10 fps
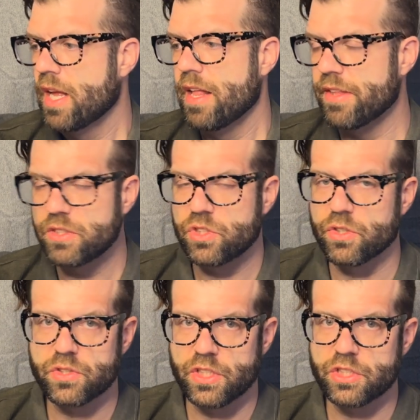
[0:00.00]
these
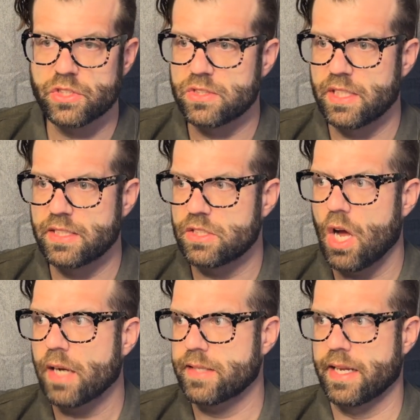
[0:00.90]
jurisdictions didn't
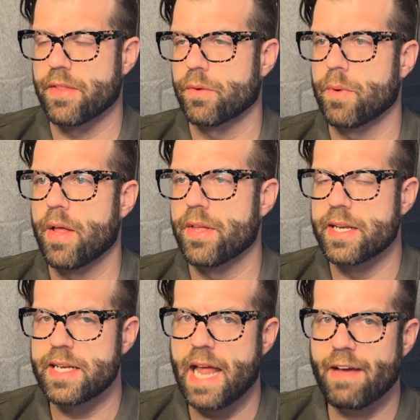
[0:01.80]
talk together well. They
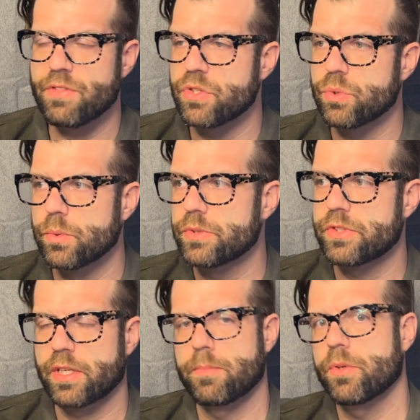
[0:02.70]
didn't have the tools
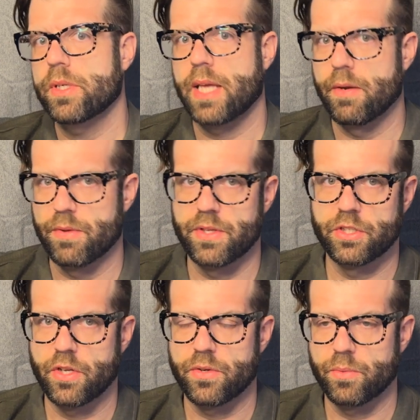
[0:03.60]
to communicate with
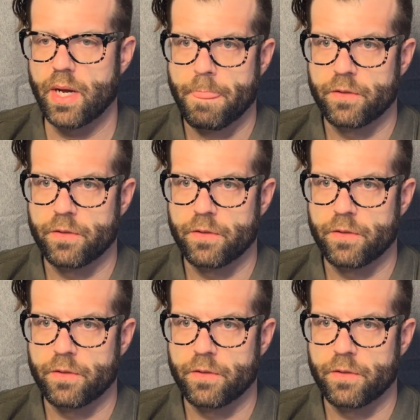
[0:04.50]
each other well.